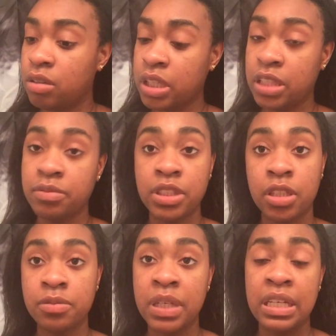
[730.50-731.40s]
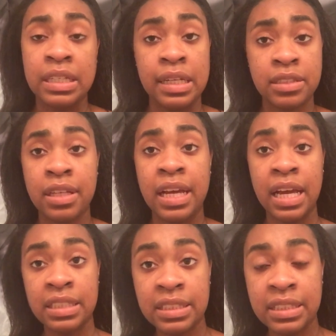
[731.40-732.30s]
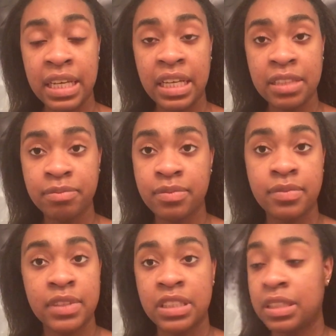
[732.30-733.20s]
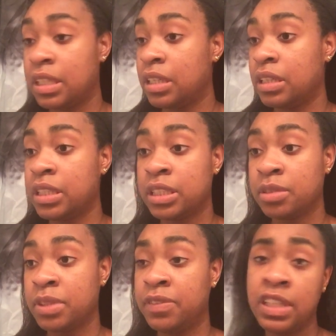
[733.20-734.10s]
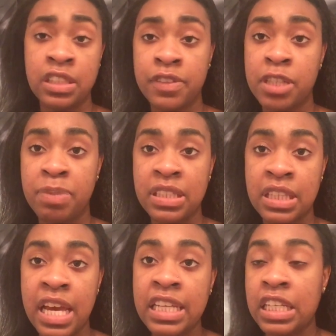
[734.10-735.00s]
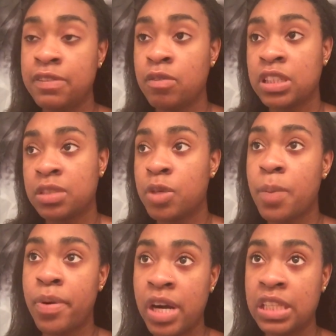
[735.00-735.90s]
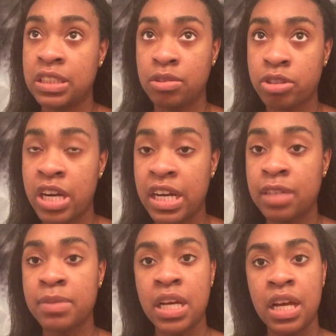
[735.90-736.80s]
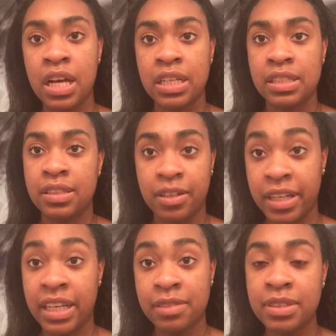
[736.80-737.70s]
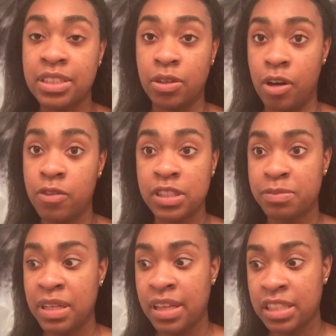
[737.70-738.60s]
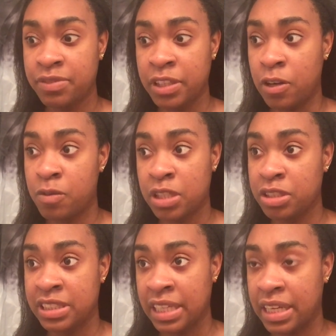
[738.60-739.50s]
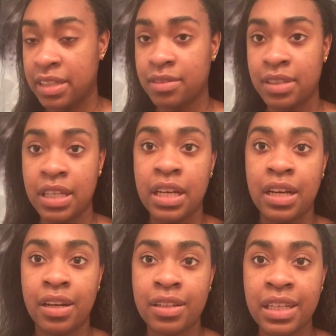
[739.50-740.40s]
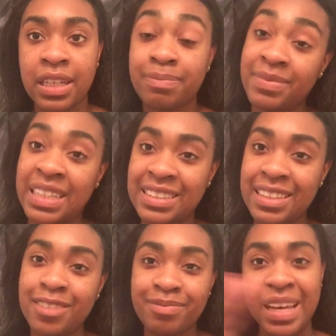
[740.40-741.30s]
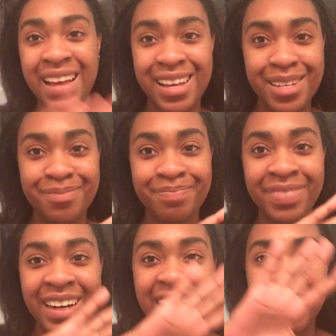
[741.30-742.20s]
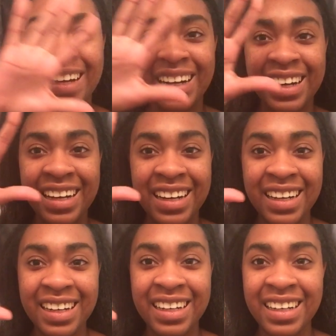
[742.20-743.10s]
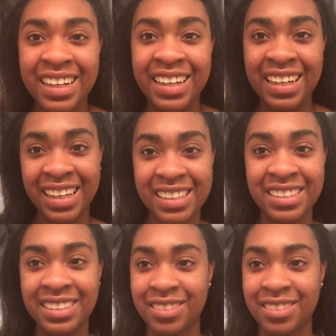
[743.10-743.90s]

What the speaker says: Okay, so that's all I had to say. If you like the video, press like. If you want some more, press subscribe. Okay, so hopefully this is my last video. I don't want to do this again. Okay, so bye.